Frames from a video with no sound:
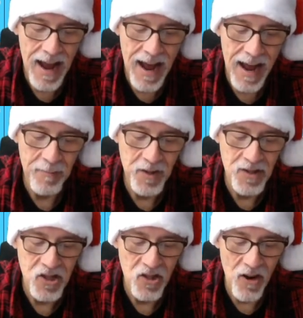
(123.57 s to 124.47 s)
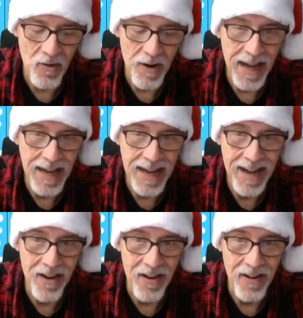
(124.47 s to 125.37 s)
I'm going to start right
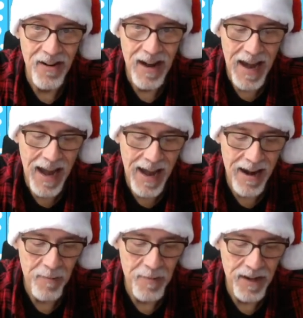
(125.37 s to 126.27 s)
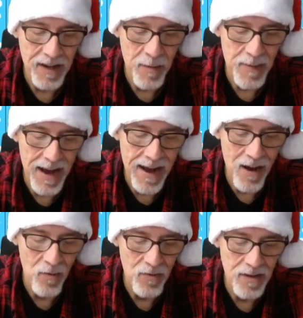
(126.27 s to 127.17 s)
here, and I'm going to come
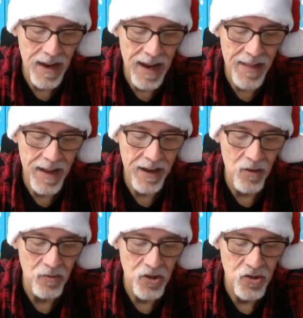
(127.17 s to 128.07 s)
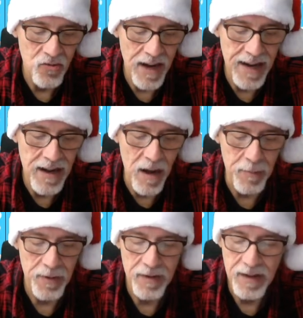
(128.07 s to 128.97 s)
out and then go straight
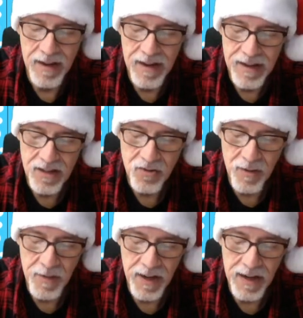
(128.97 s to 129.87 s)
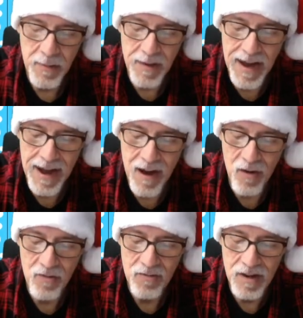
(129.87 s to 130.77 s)
up. So I'm going to come
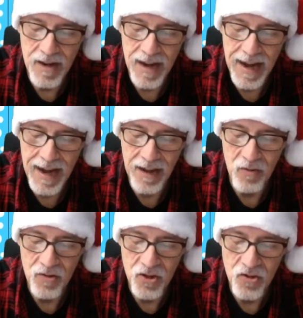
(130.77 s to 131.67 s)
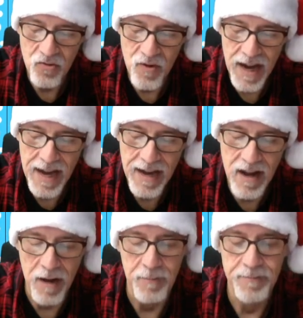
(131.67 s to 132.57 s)
out and go straight up.